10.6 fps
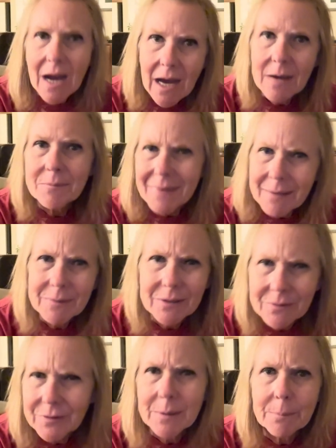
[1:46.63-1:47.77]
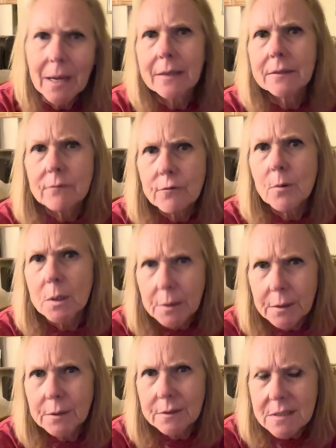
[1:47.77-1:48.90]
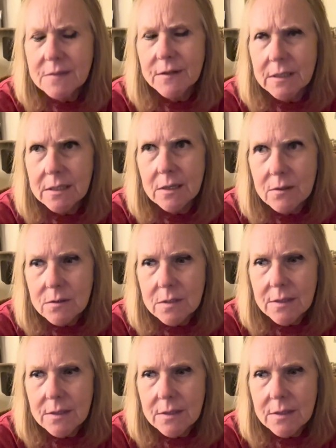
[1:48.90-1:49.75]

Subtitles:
I'm going to flip back and forth in these videos.